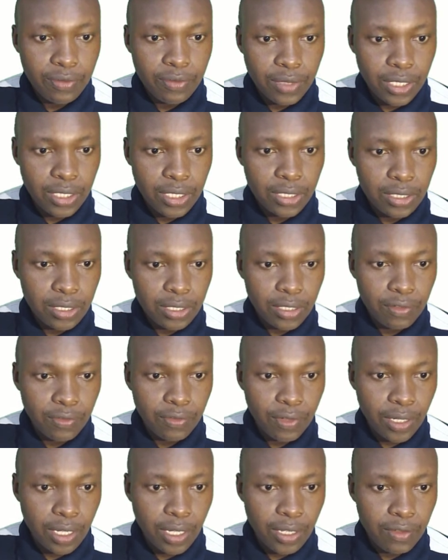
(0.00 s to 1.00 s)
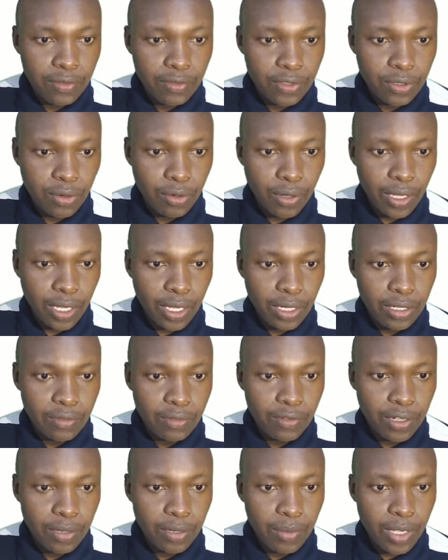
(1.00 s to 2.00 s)
is 5 squared
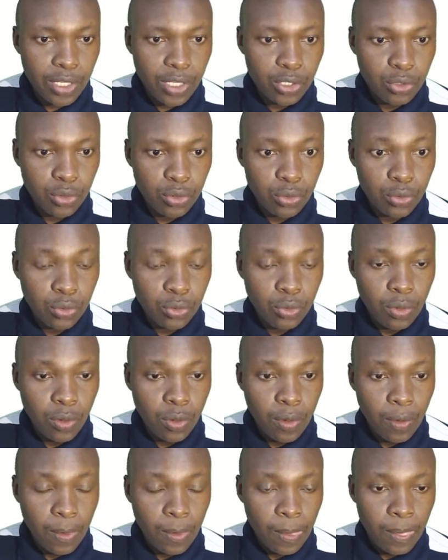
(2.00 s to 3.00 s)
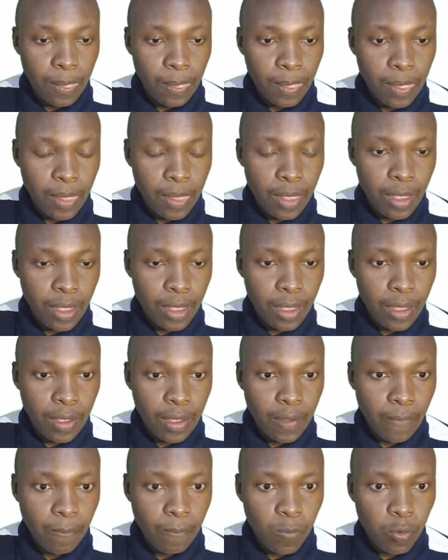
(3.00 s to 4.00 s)
divided by 2.
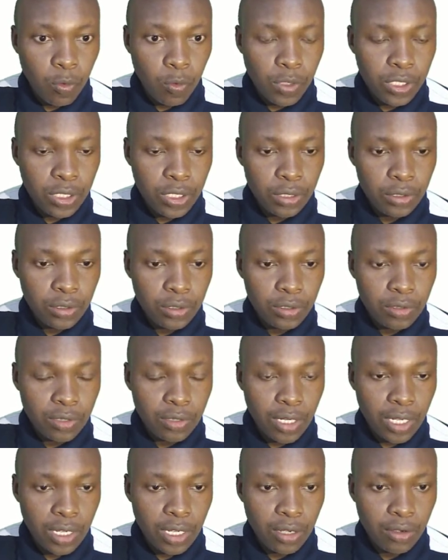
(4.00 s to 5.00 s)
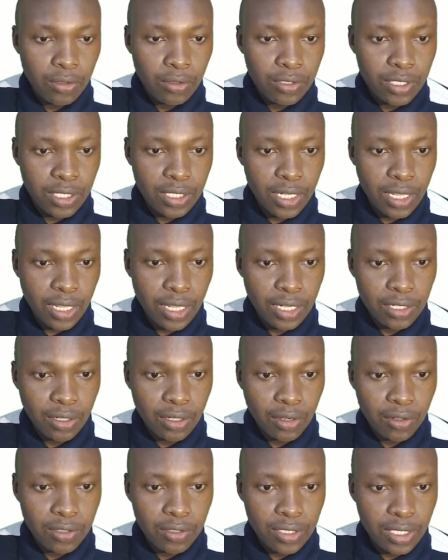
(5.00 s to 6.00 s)
We shall not consider that
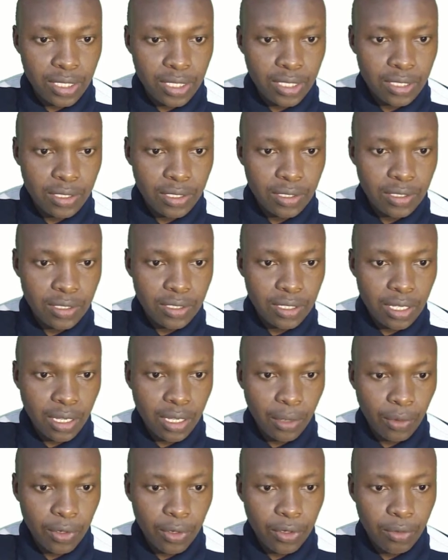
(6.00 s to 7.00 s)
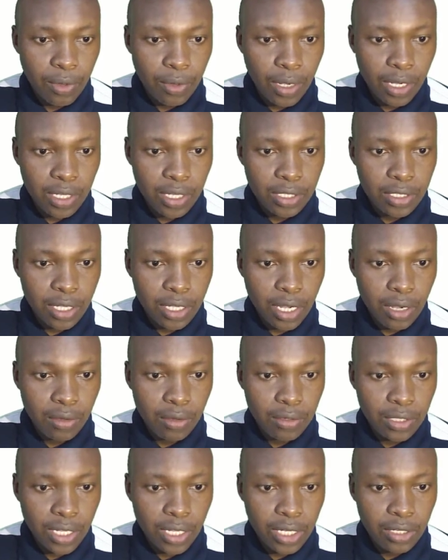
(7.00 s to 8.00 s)
constant, since when you work it out,
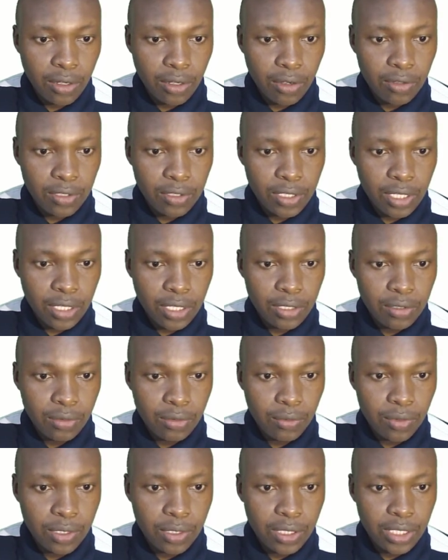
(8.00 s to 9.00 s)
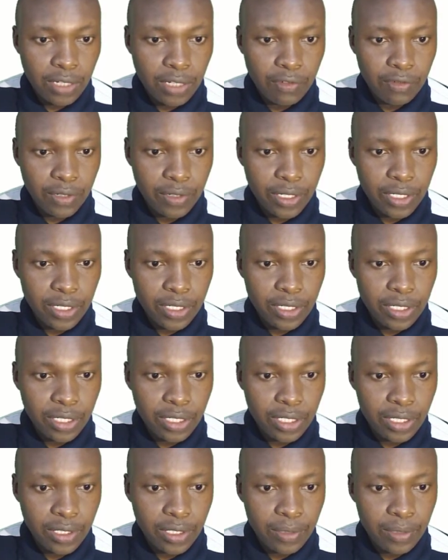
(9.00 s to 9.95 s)
that constant will definitely